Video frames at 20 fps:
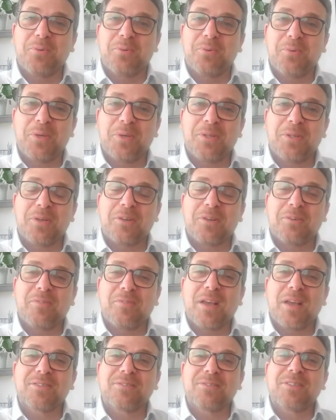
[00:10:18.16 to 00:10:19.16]
With
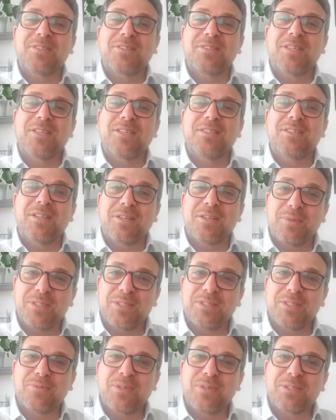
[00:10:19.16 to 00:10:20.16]
cardiovascular disease,
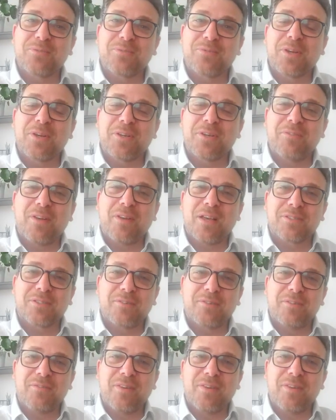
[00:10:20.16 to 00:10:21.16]
increased risk for
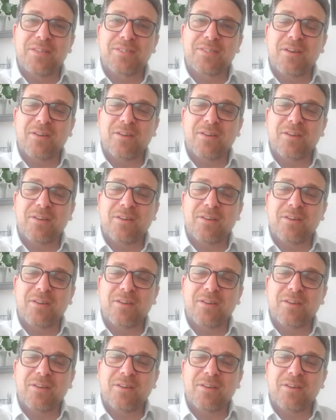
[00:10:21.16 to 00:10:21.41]
cardiovascular events,